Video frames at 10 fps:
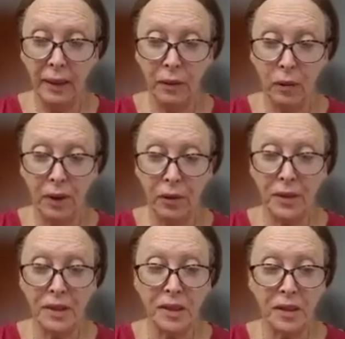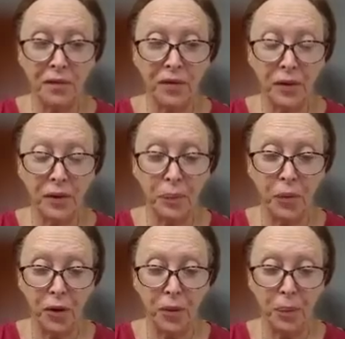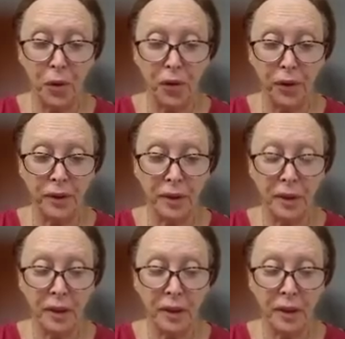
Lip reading: Eduardo, this is a very important point.